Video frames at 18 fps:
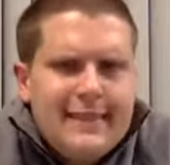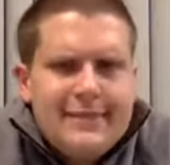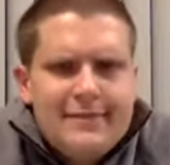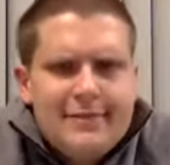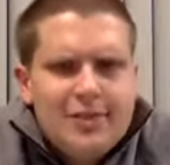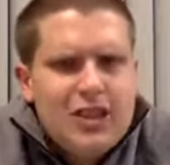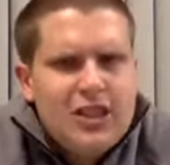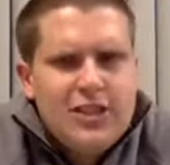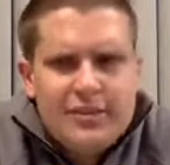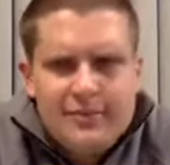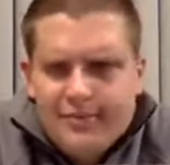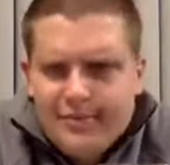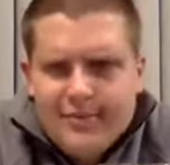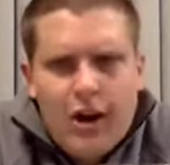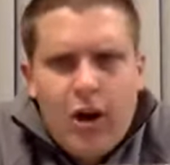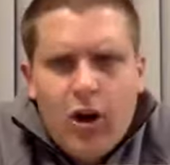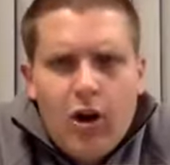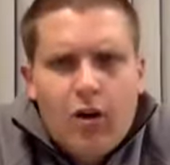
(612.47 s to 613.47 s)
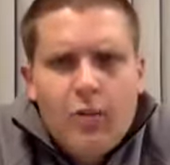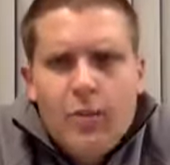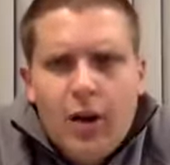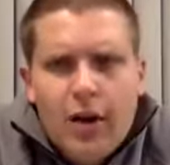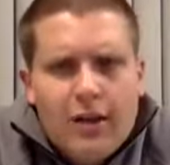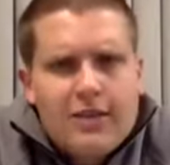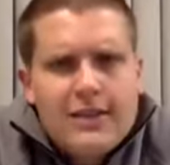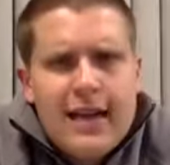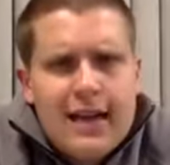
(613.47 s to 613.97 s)
just there are
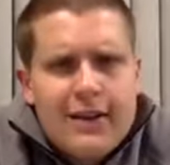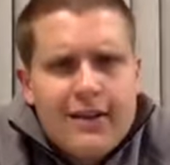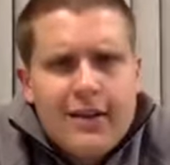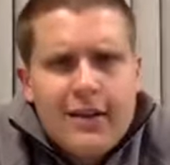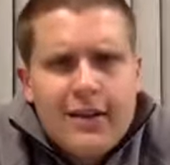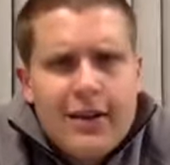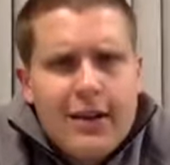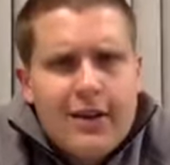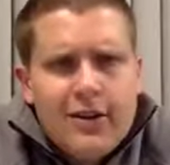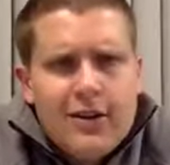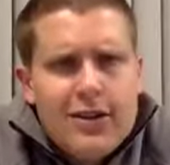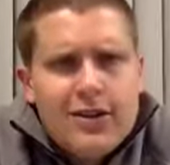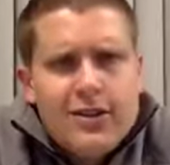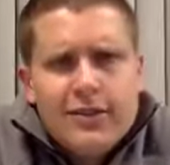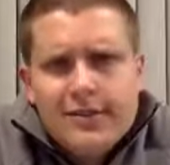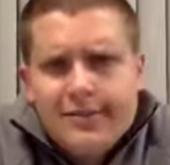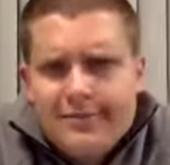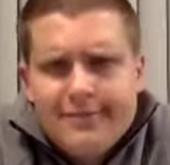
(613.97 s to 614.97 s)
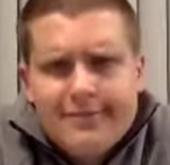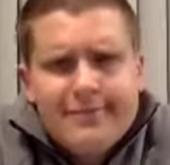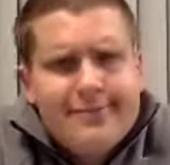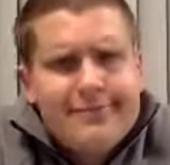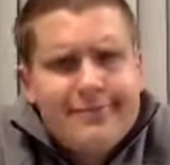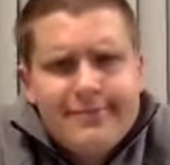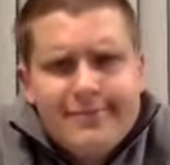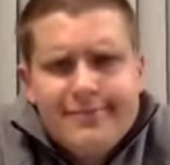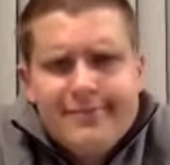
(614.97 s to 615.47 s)
bottles out there that are just
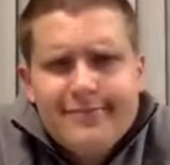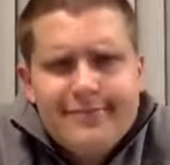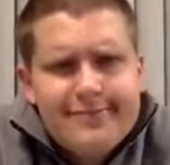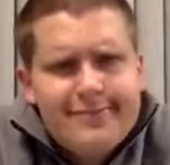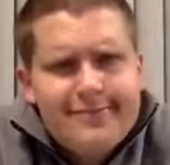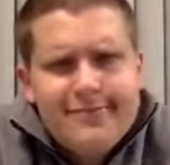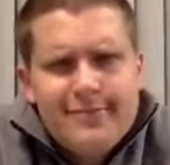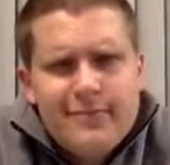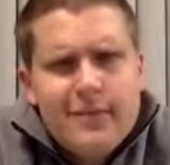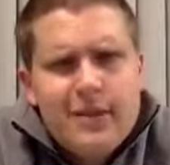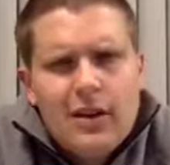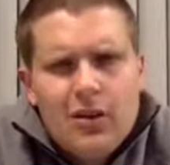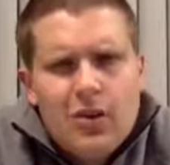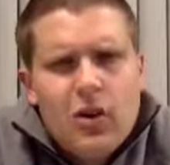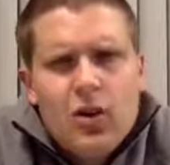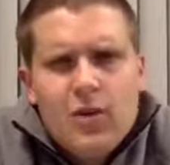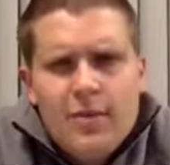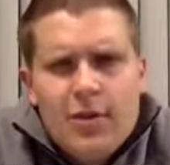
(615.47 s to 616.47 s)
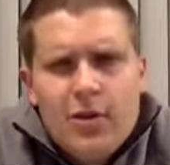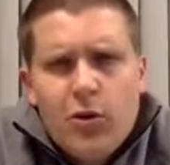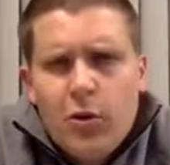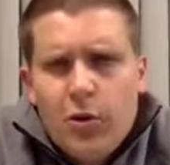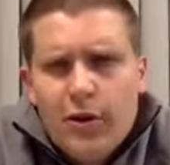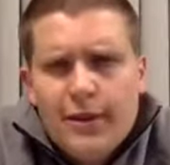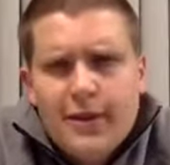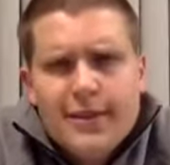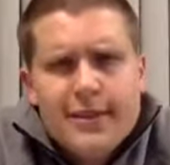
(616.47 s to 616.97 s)
going to
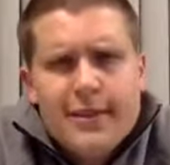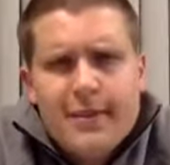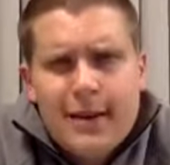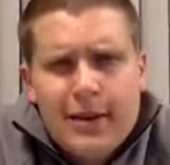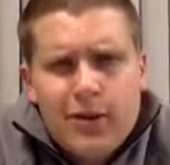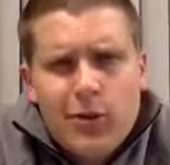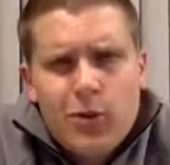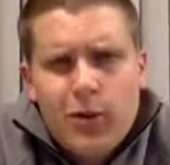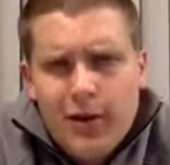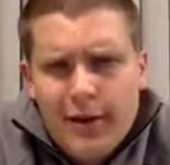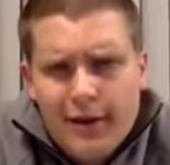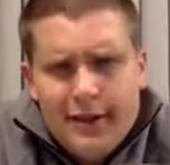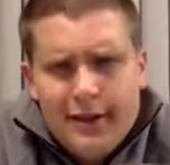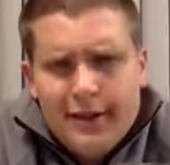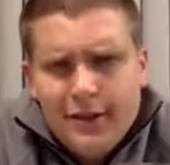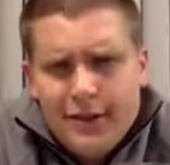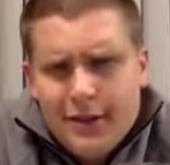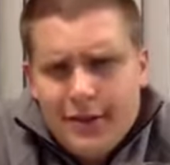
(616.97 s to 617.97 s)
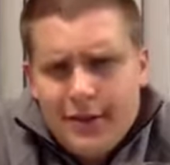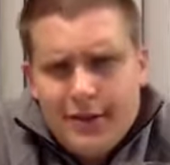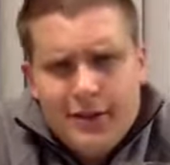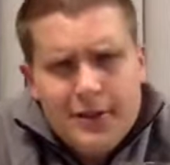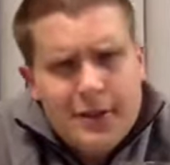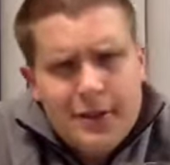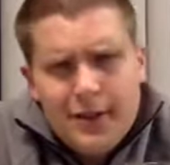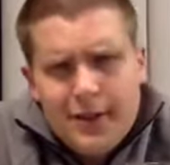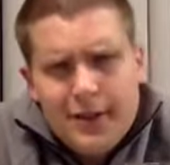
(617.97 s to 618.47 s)
be semi-corked, and just
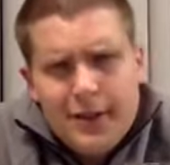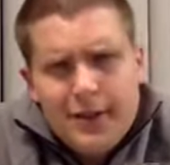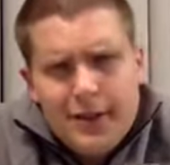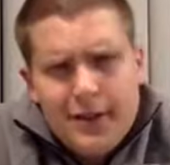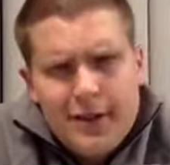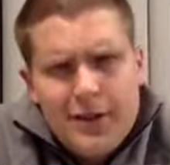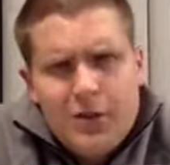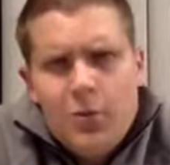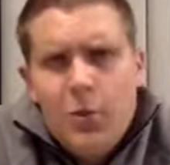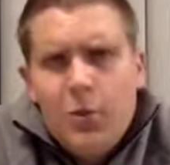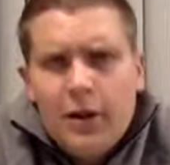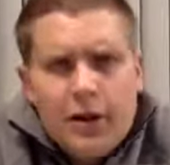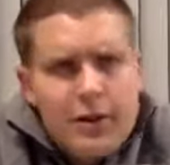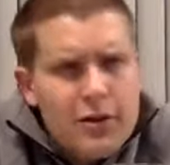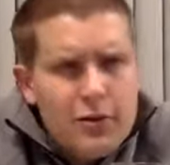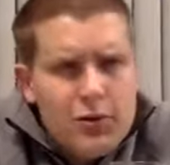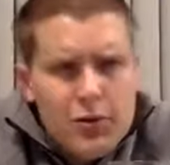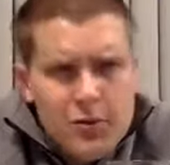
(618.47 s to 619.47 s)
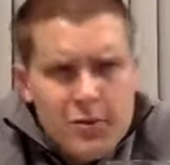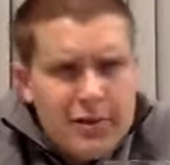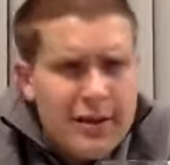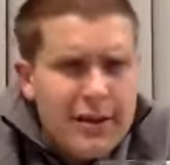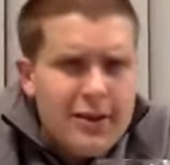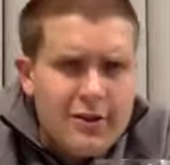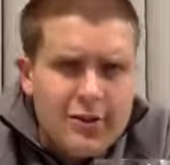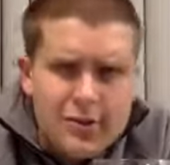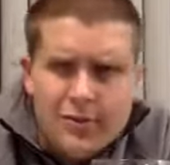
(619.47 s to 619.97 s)
you won't get the true
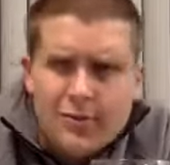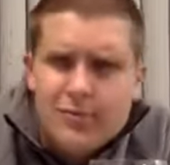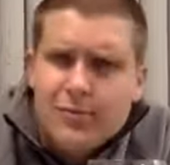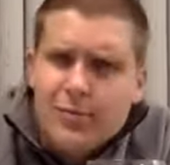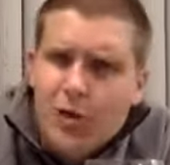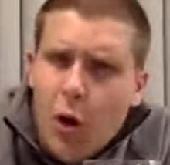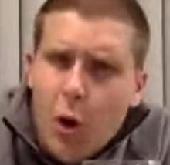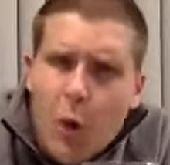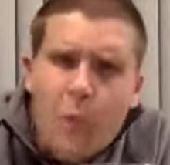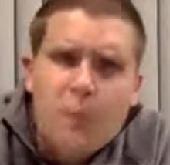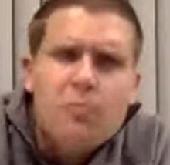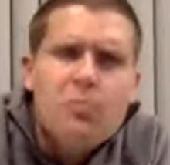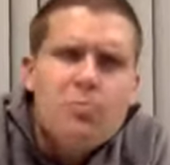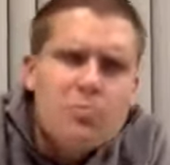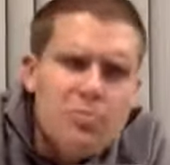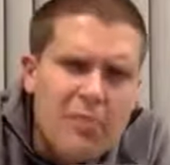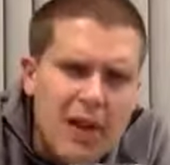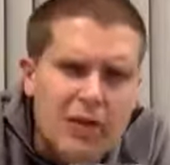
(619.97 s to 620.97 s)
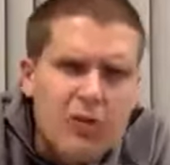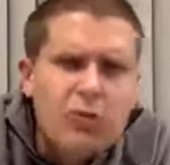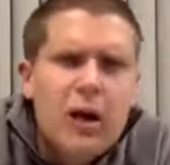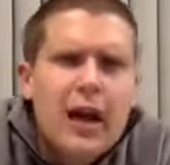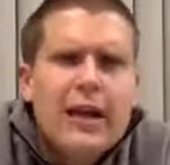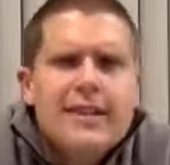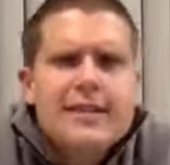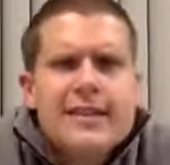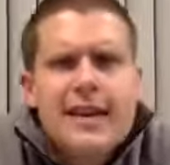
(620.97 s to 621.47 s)
potential. So that's why
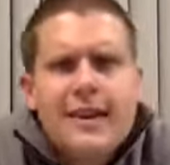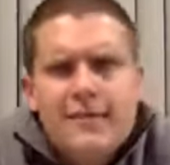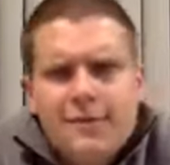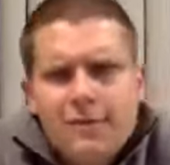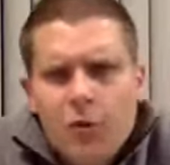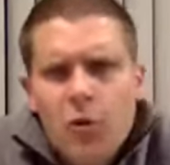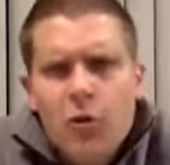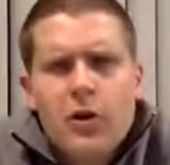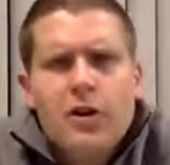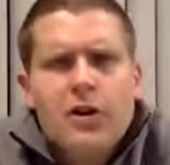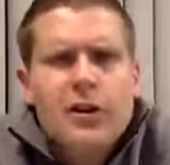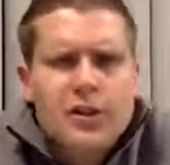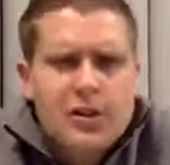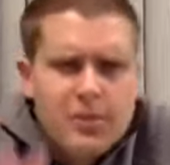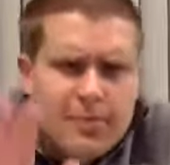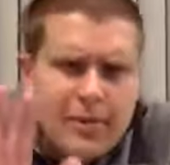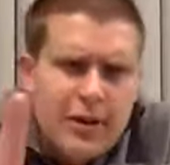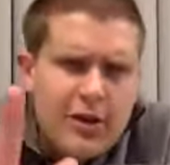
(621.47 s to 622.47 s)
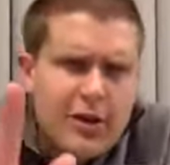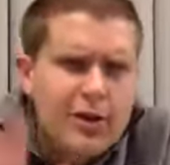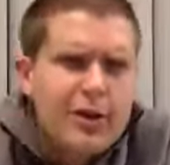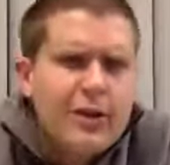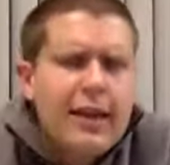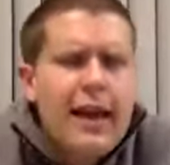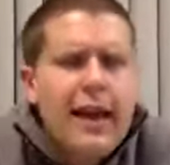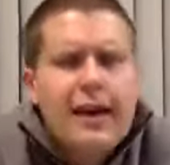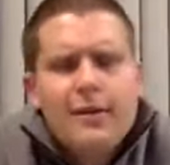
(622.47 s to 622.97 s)
I say 4, because be on the
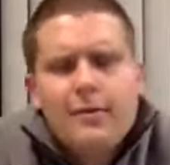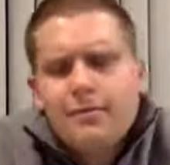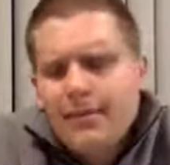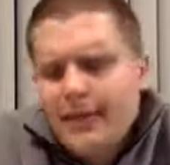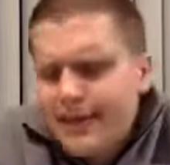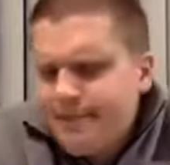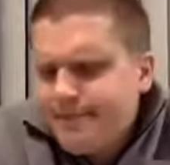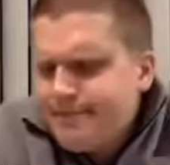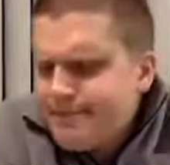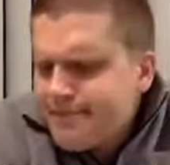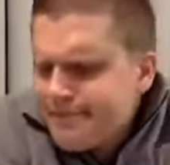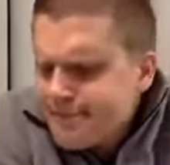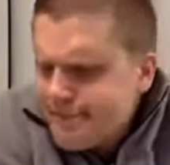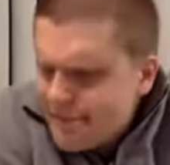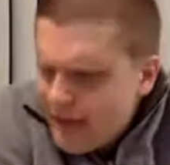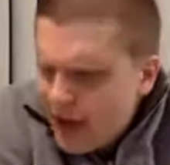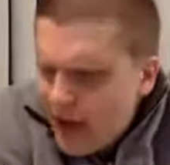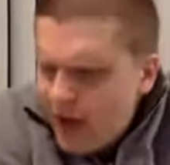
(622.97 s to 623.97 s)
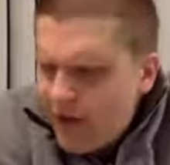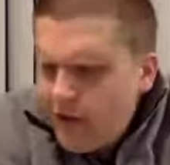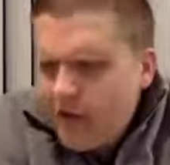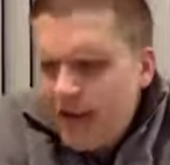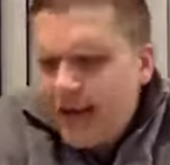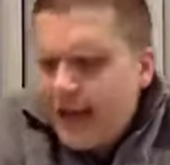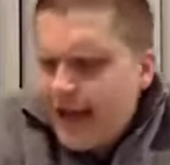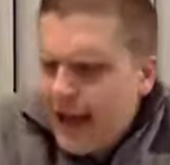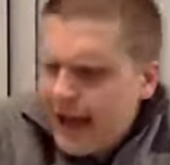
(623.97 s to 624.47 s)
lookout. But other
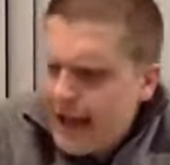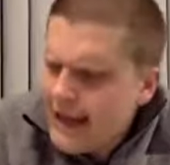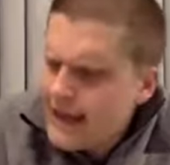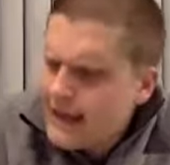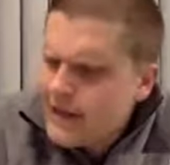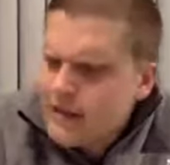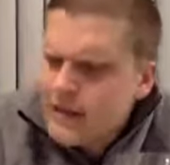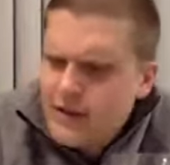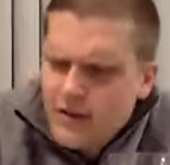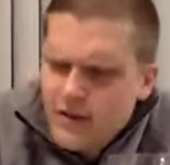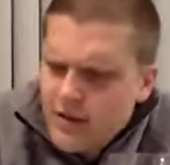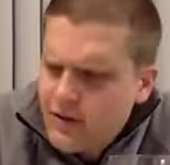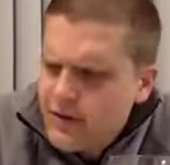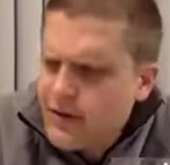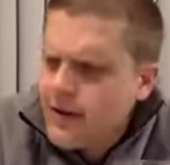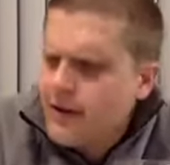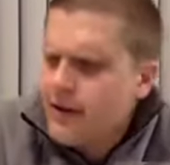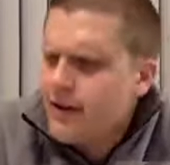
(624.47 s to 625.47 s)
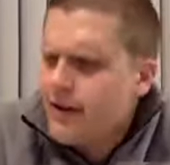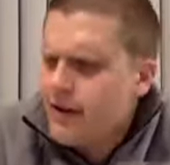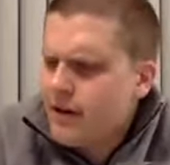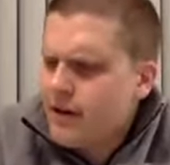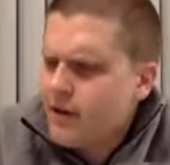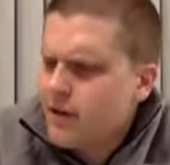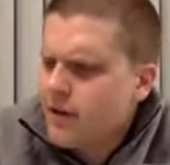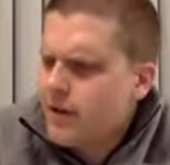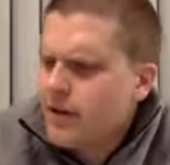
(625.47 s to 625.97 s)
than that, it's still a very
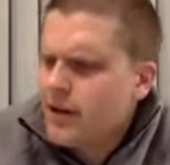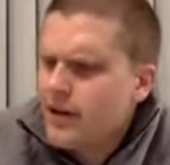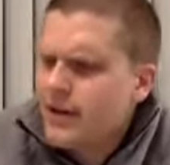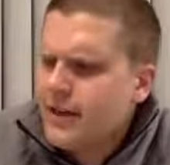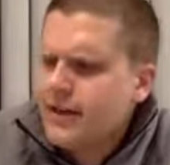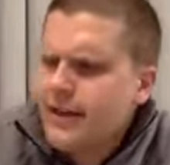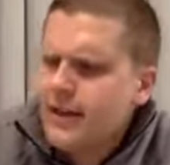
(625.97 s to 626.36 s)
great wine.